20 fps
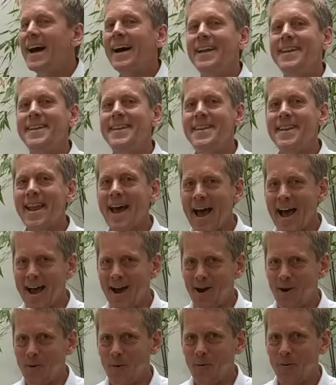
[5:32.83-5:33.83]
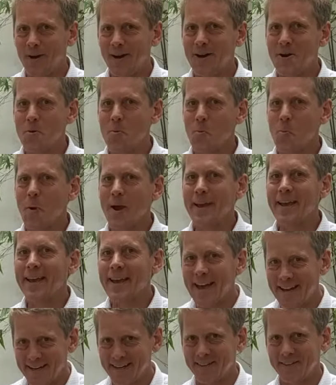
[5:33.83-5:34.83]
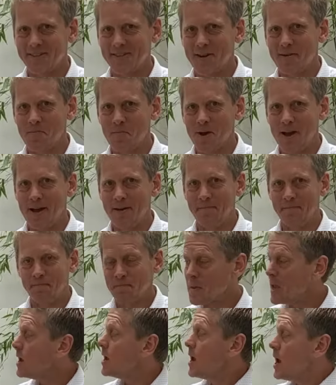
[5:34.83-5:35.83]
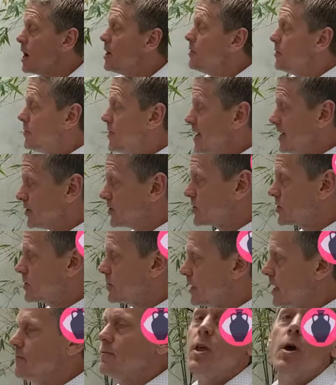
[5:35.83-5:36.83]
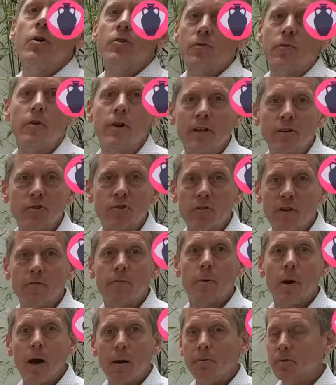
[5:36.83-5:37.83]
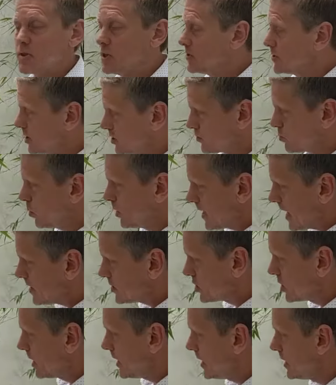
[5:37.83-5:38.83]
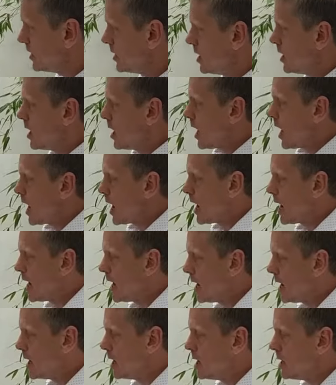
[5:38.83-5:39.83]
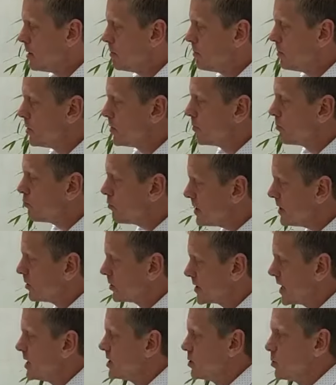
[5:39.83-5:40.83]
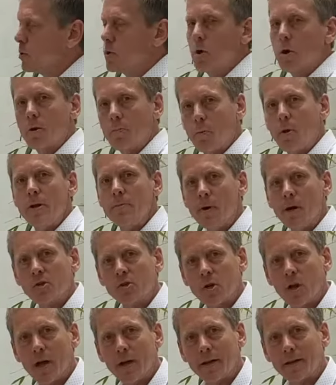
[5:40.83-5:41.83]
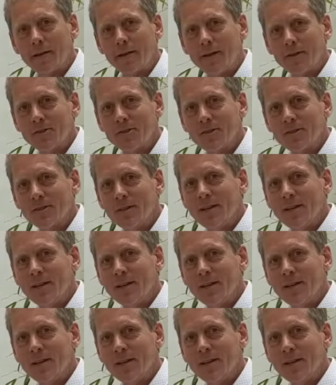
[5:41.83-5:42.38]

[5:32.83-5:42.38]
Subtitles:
Now we're getting somewhere. This, even though it's for illustrative purposes, this would actually, the real data would look pretty much like this.